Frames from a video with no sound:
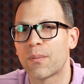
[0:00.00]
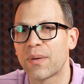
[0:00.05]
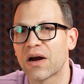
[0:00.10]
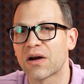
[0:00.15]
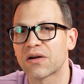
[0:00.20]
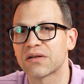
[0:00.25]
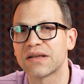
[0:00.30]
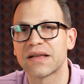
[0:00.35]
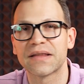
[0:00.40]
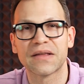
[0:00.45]

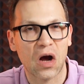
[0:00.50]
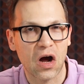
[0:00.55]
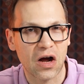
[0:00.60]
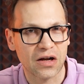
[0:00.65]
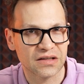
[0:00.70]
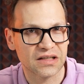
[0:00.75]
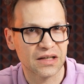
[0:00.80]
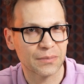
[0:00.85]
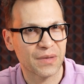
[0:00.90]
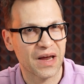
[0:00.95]
apparently the
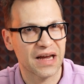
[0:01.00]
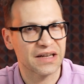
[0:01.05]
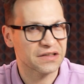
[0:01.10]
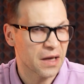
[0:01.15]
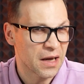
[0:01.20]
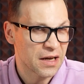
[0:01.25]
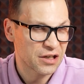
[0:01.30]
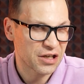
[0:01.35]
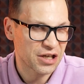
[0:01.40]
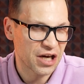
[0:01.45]
concept has
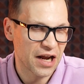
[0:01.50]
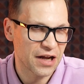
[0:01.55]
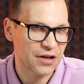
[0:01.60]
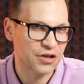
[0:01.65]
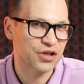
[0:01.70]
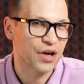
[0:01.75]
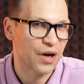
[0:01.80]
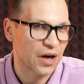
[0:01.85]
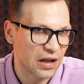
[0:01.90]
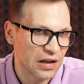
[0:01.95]

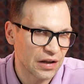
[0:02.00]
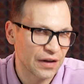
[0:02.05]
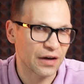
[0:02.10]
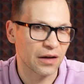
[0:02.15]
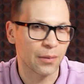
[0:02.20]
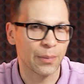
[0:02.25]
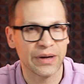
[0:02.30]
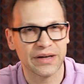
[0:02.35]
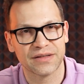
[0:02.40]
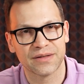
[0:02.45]
changed a
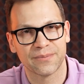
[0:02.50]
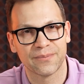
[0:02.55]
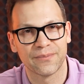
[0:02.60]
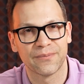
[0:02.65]
little bit.